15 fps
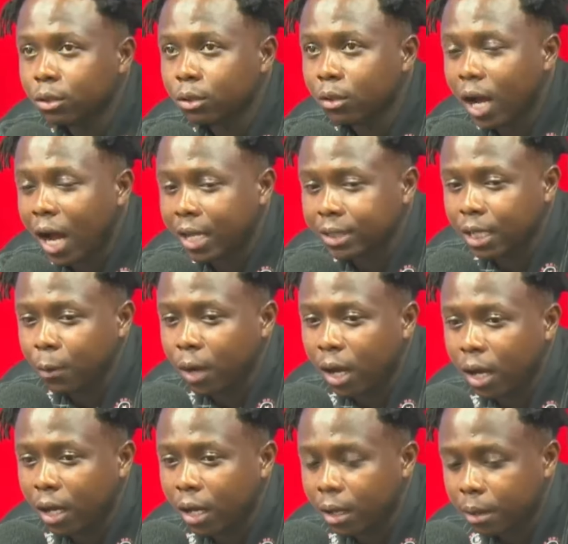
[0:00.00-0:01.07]
you know, as
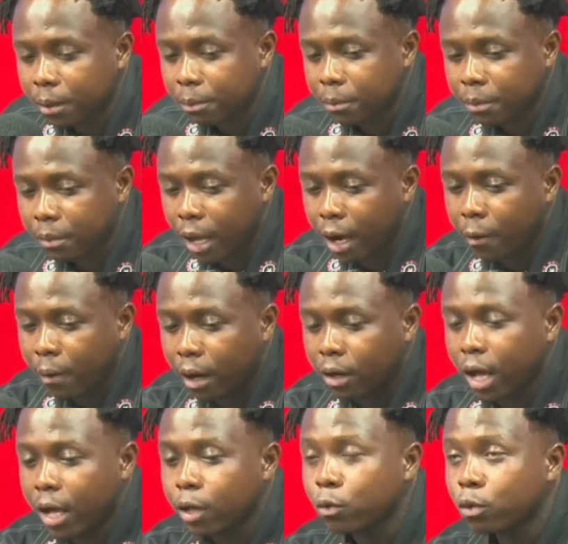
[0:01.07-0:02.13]
our
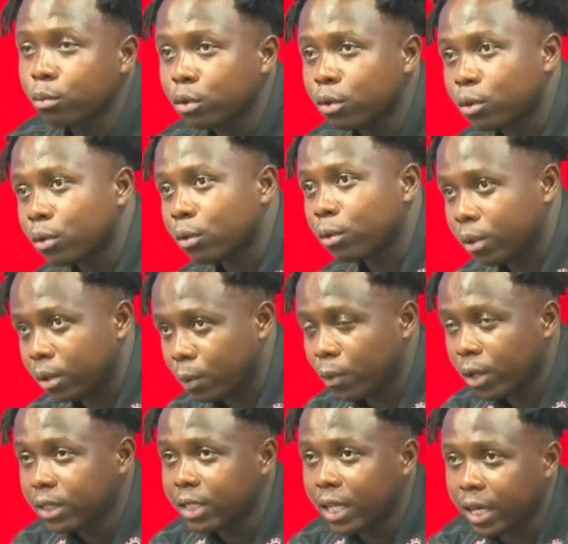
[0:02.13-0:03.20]
era na ye wo mu no, ye
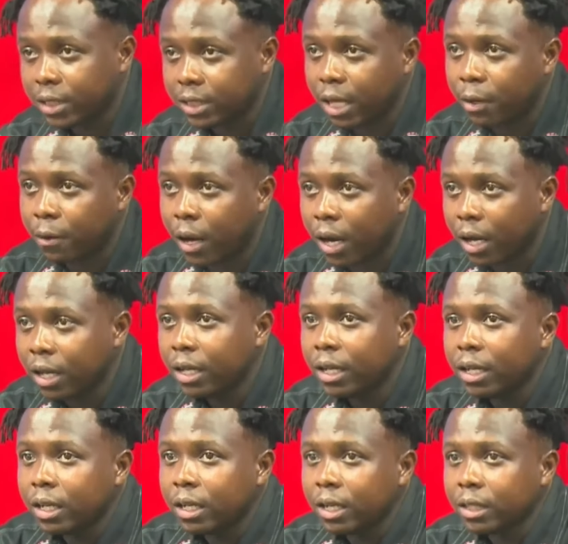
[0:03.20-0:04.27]
wo internet era.
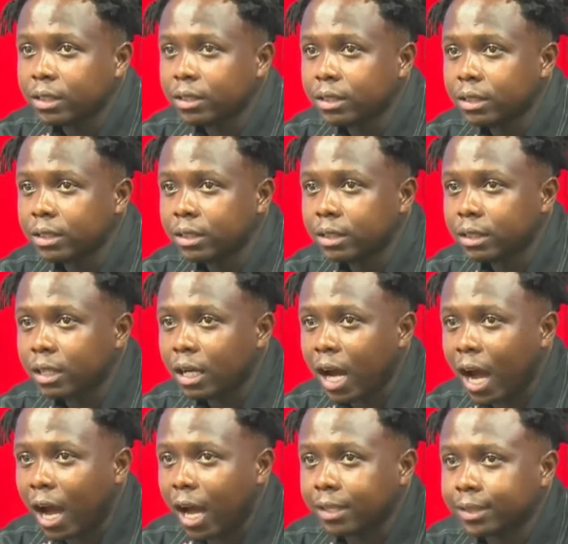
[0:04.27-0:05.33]
And he
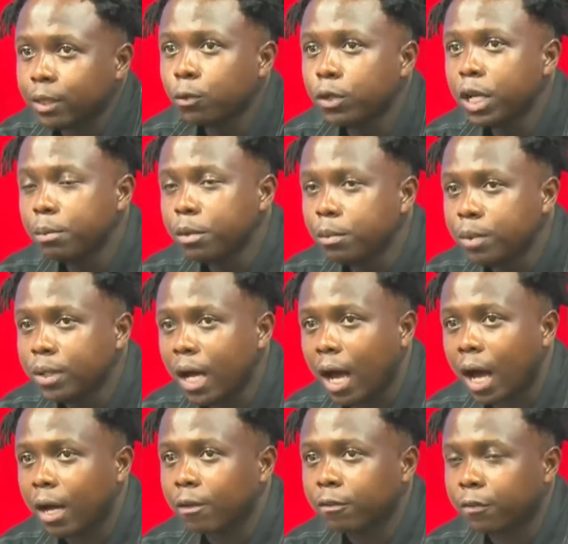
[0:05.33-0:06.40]
so we be
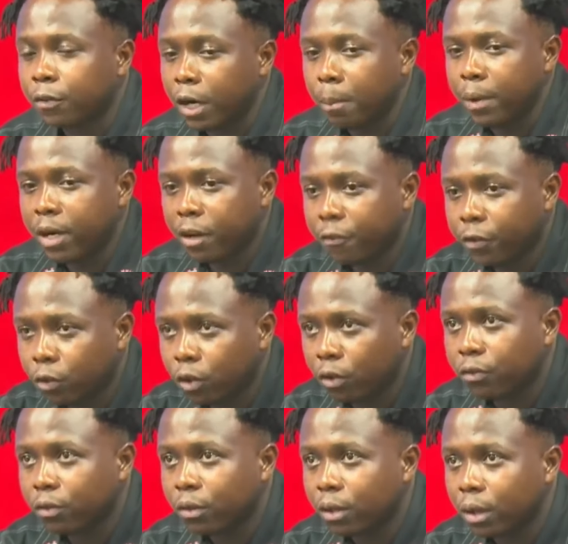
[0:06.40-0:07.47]
for the benefit
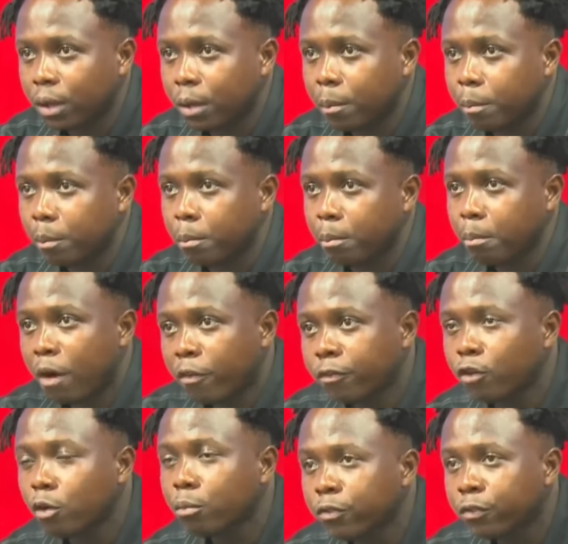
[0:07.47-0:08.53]
of
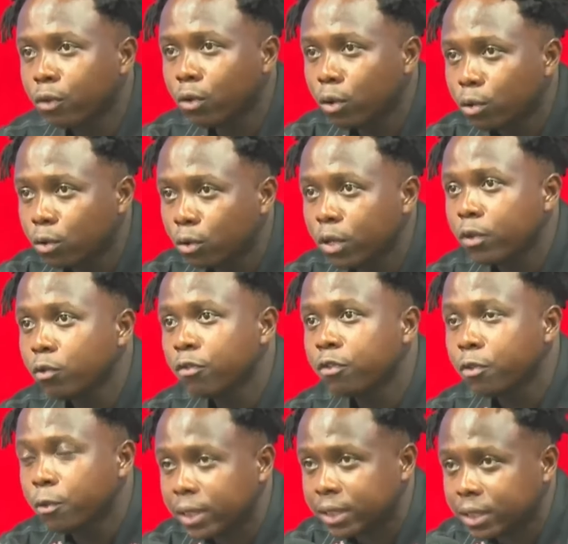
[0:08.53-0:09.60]
manful mu follow no new
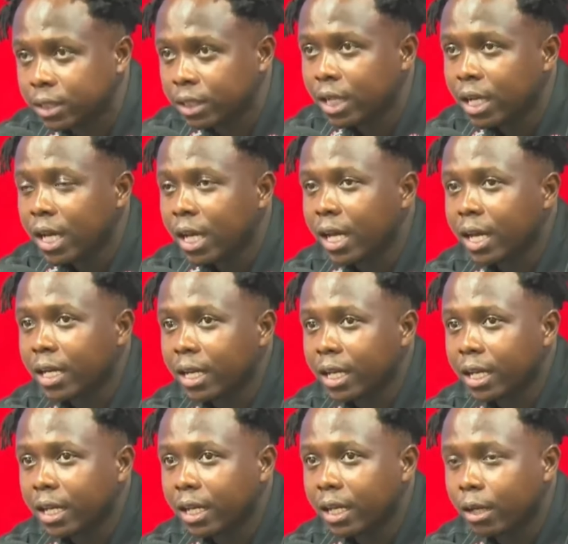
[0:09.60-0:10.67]
viewers
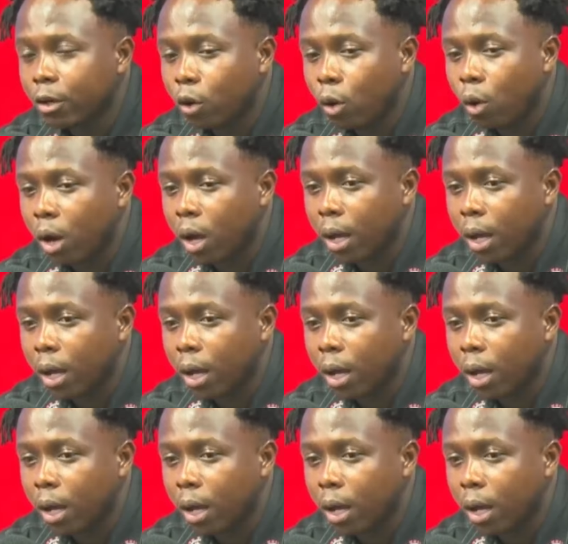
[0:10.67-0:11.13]
and